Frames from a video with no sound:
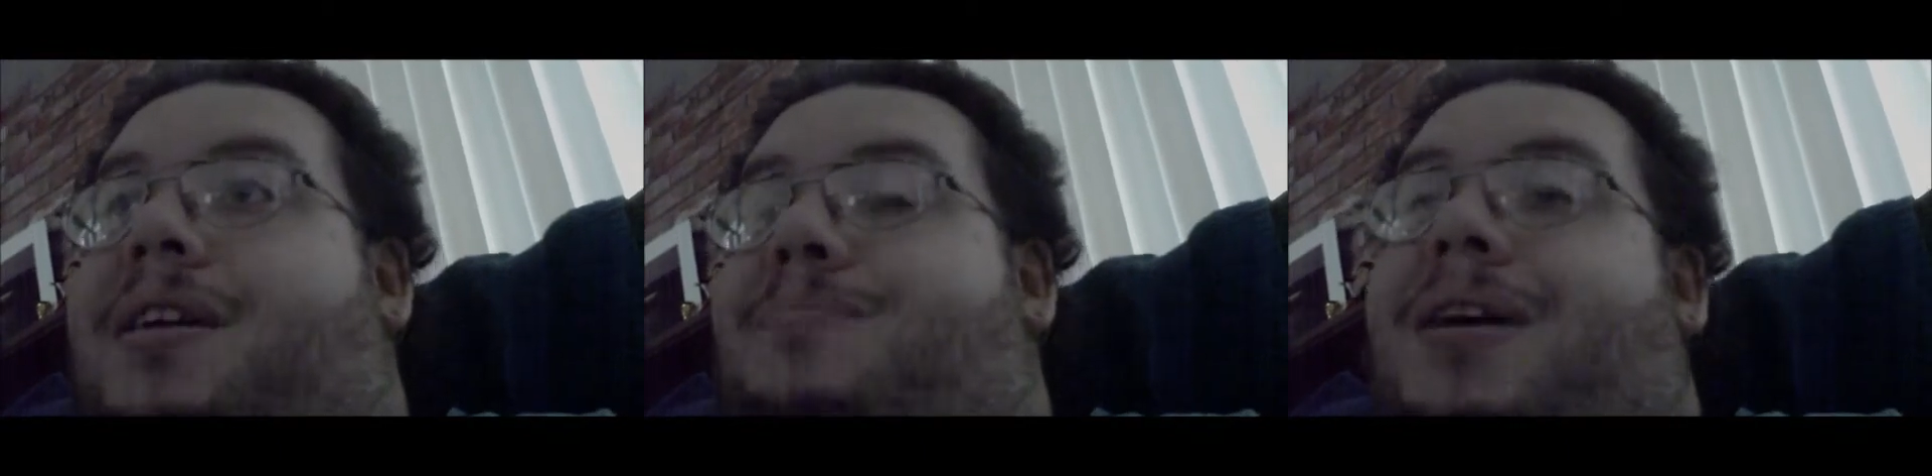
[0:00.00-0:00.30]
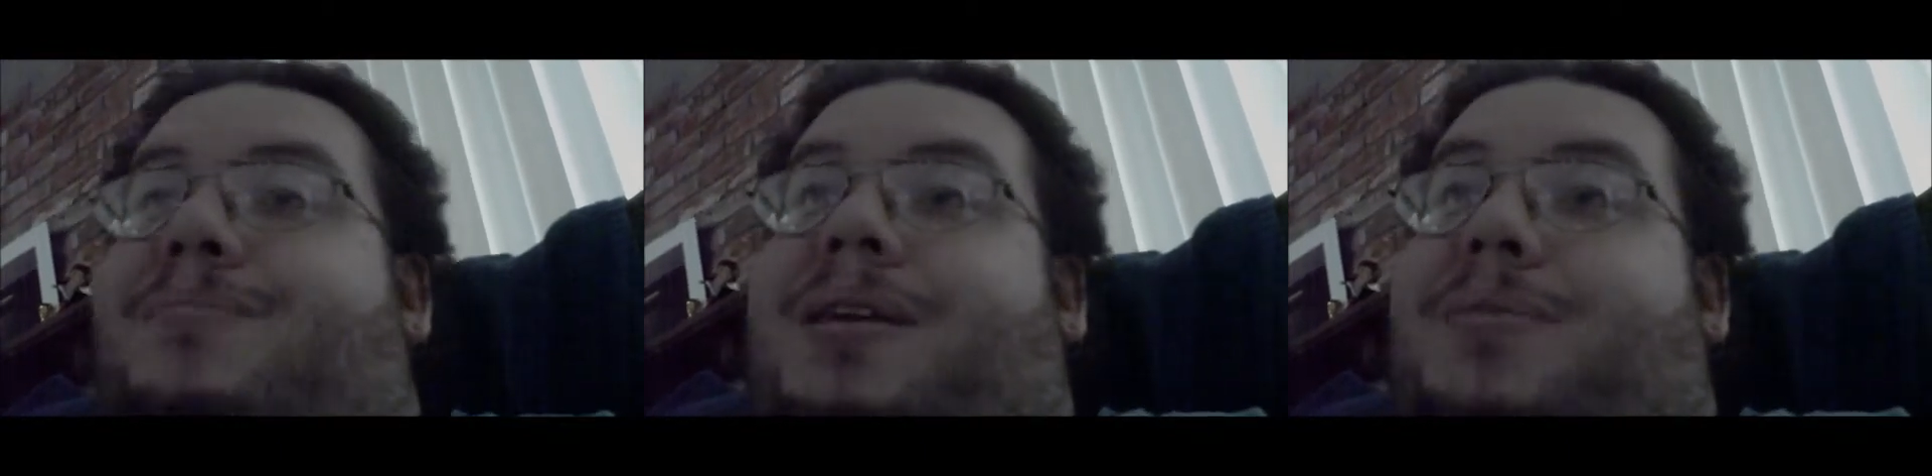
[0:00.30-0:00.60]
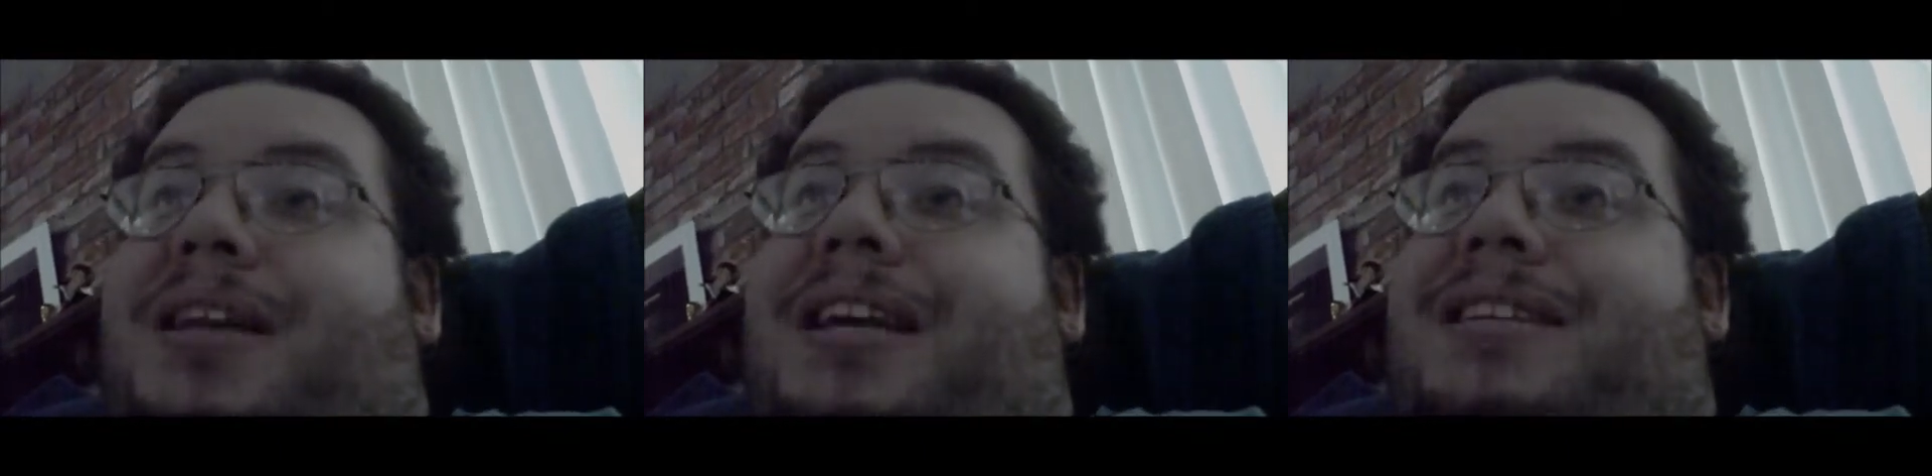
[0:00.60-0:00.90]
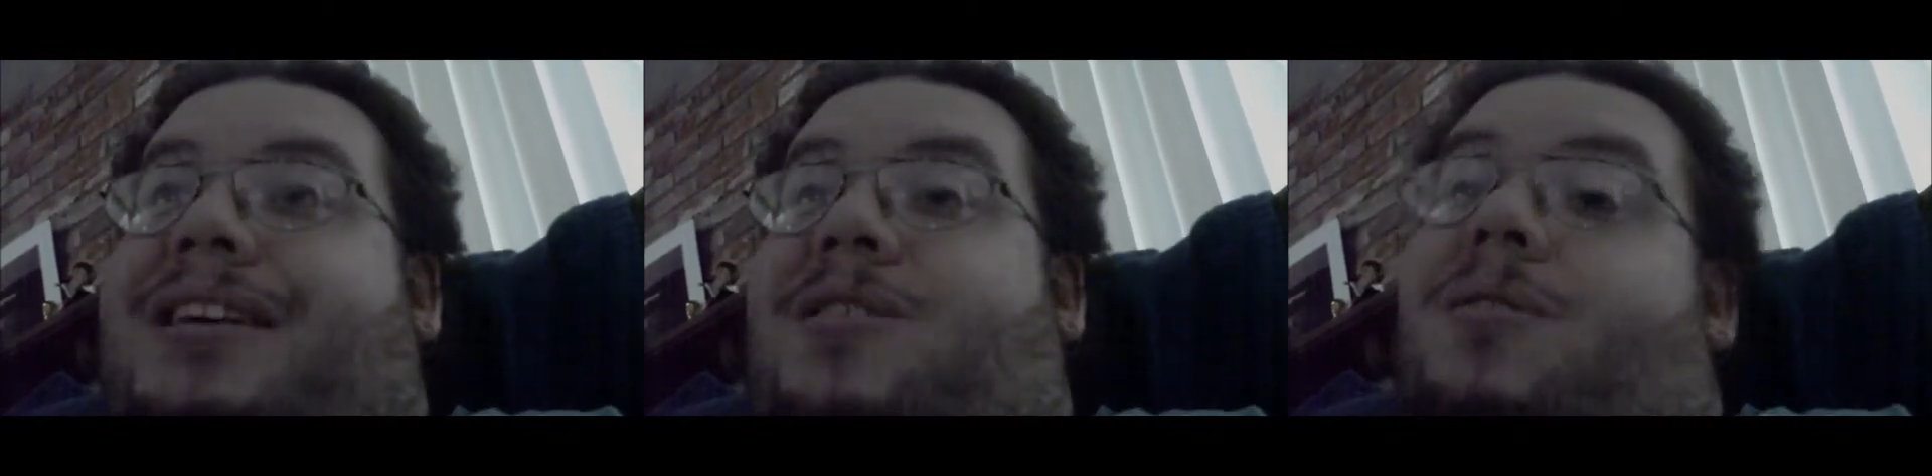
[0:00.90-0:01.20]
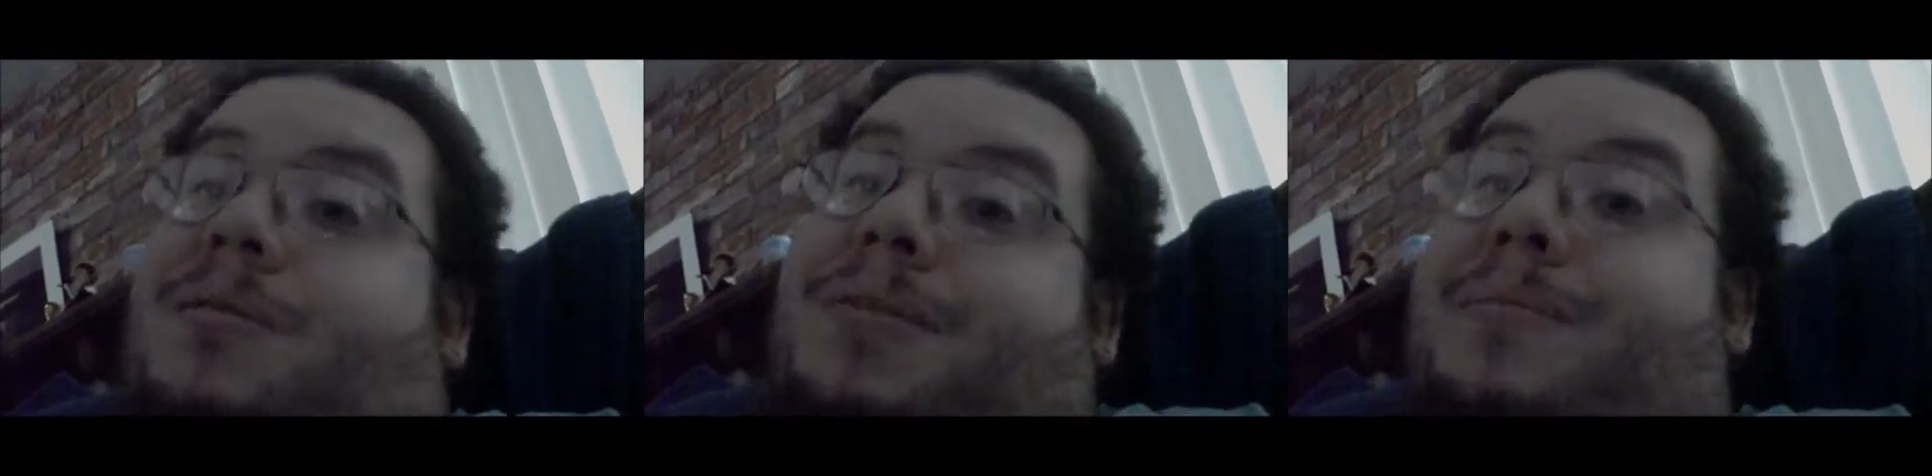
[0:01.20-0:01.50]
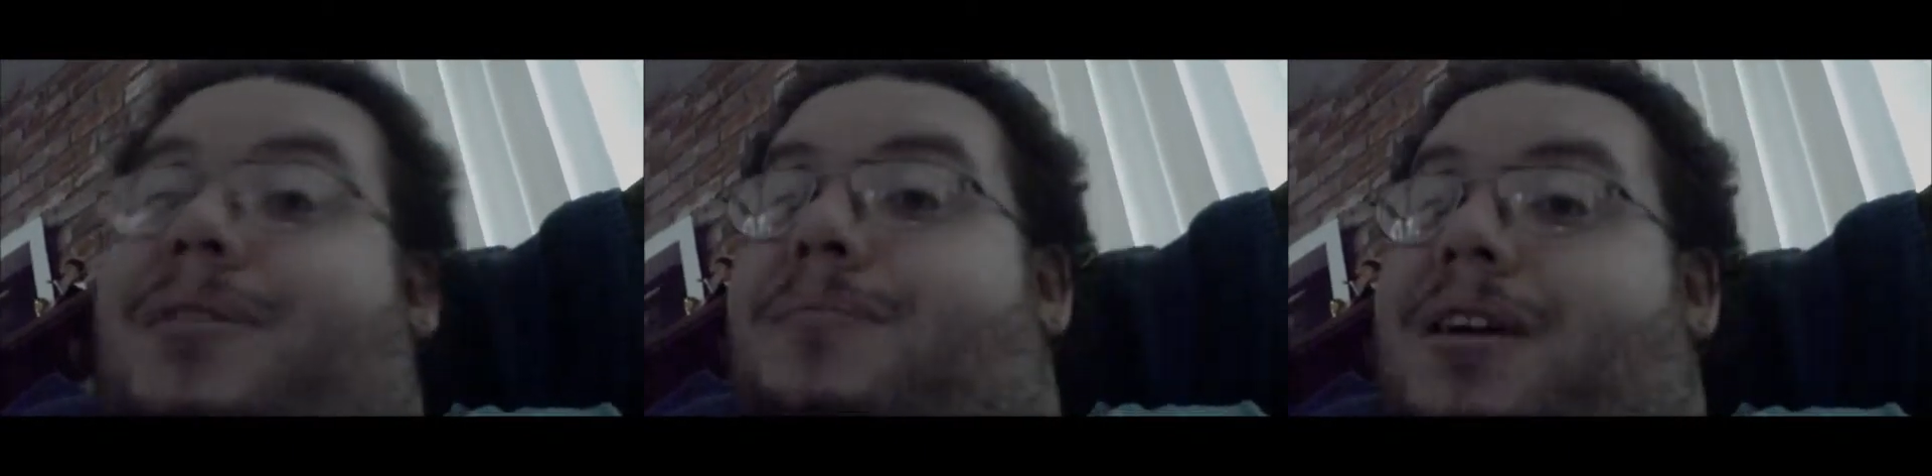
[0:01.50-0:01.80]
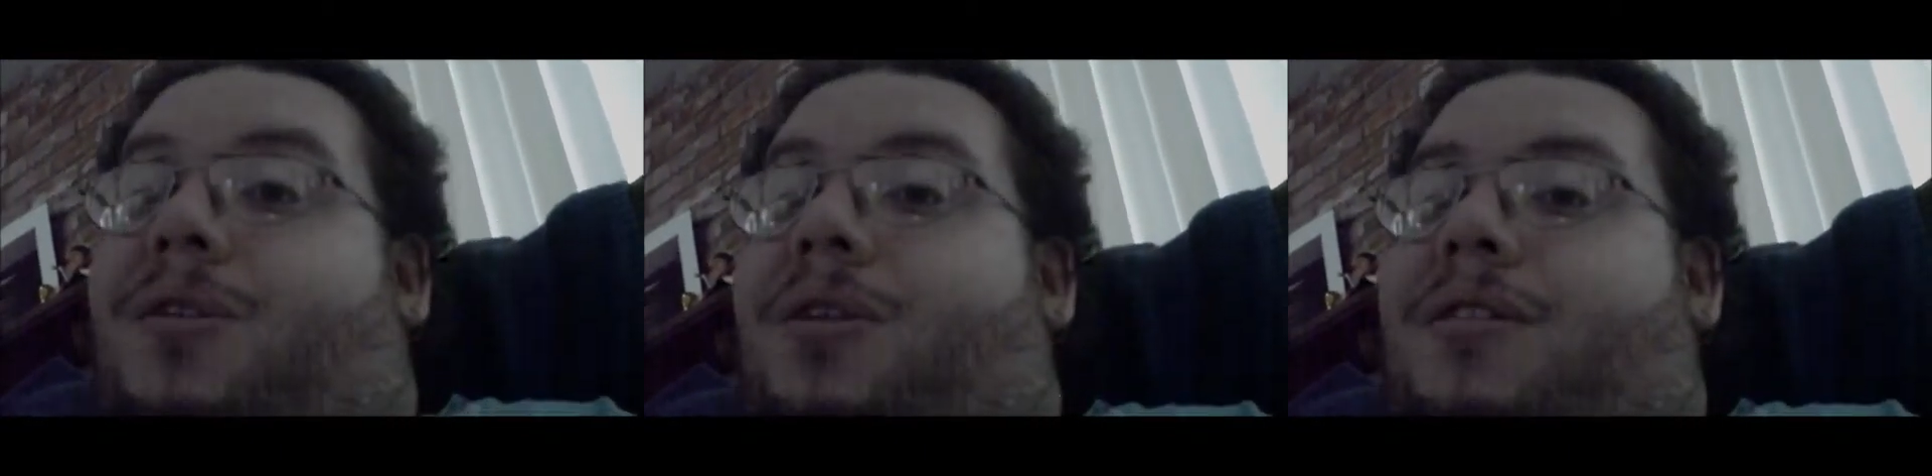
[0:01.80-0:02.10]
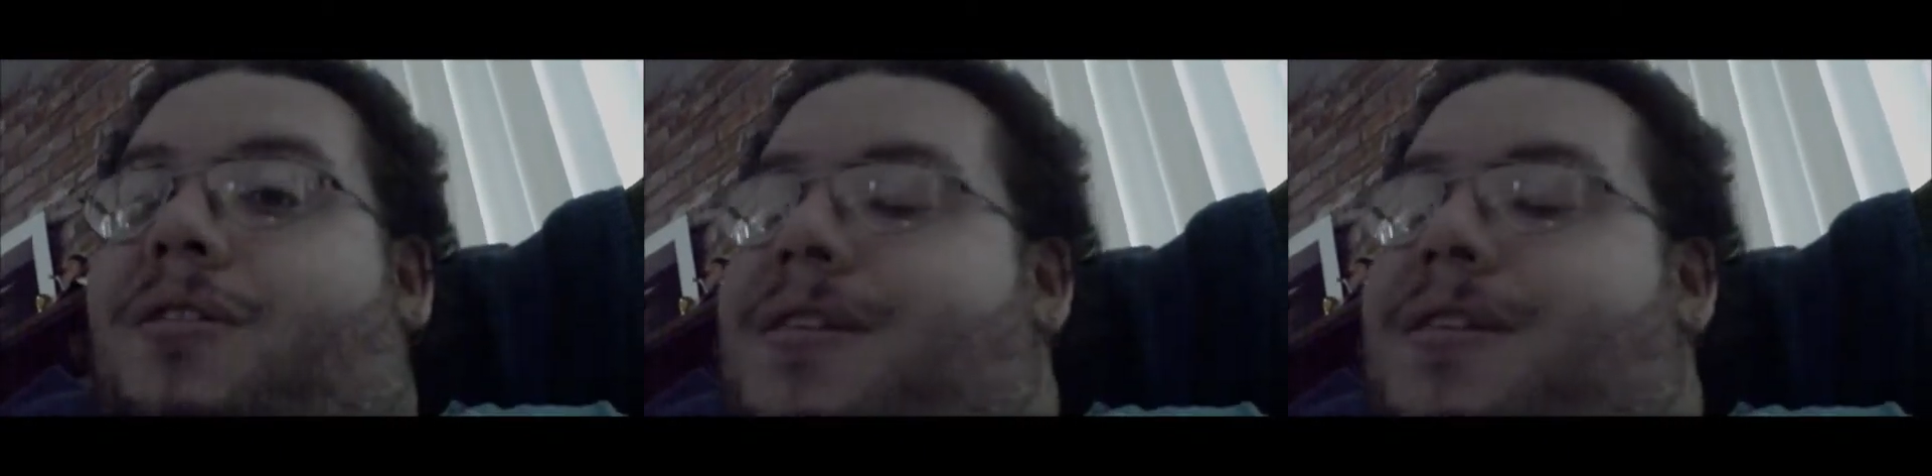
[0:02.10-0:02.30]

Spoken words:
it might be a bit easier or it might be a bit harder,